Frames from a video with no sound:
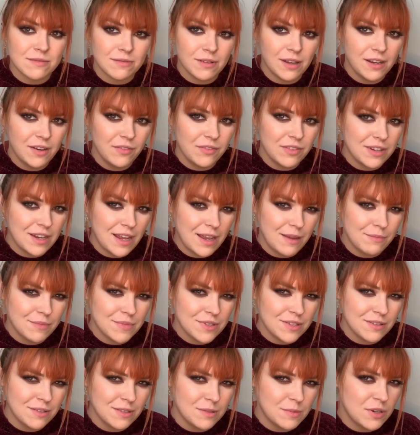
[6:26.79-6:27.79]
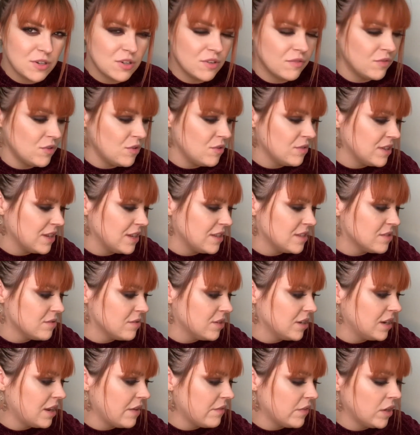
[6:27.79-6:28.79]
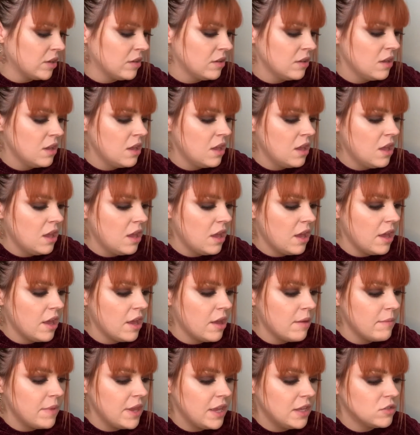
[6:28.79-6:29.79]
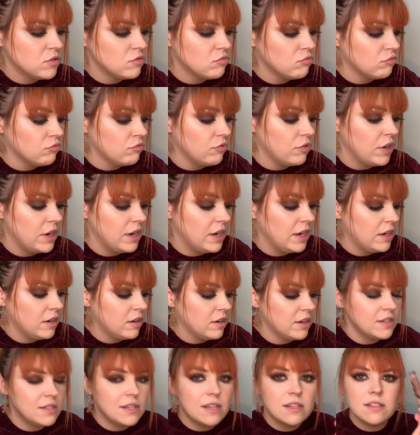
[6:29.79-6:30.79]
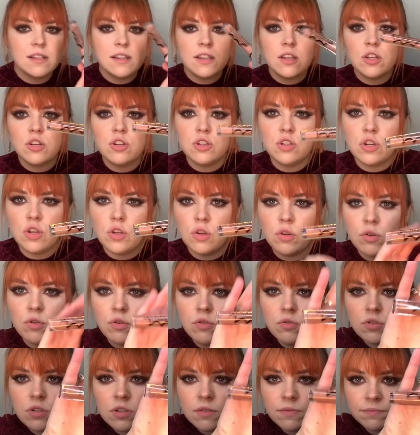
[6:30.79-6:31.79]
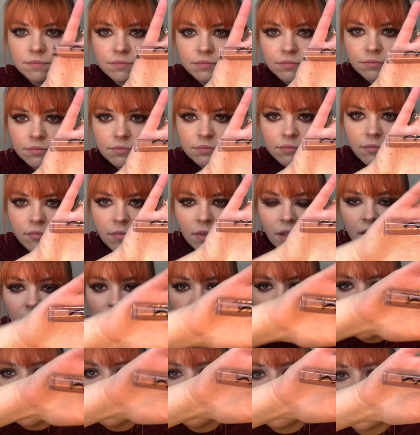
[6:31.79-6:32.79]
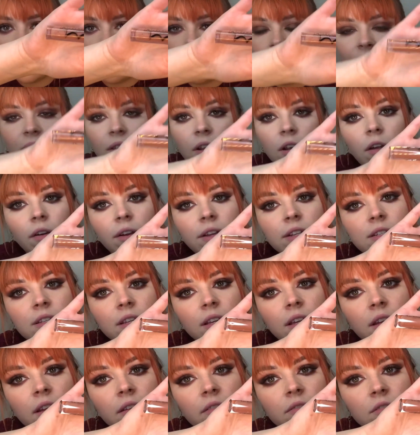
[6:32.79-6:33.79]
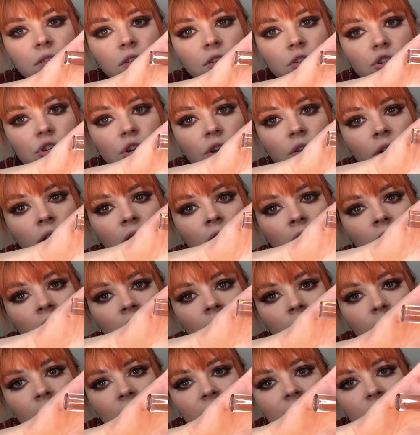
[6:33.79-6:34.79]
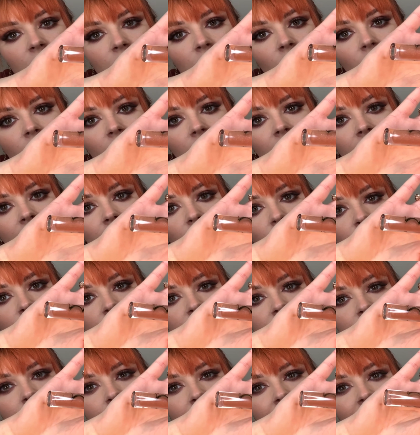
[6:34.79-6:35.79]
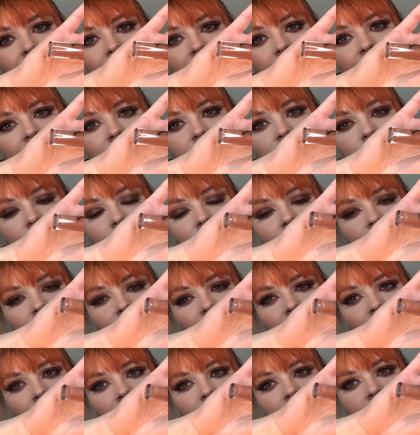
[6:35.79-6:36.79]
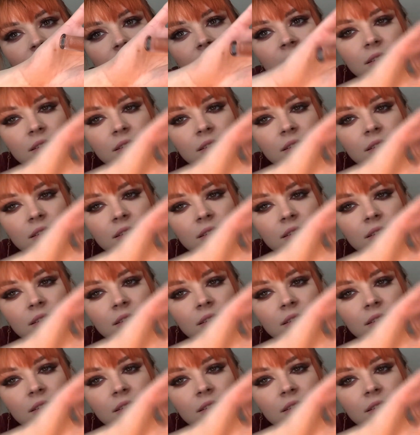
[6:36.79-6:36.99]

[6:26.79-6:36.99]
I love the names, especially of new things. They're really clever. It's really nice. It's like a nude, and I don't know how well the lighting in here is going to show you, but it's got like almost a pink glitter reflex.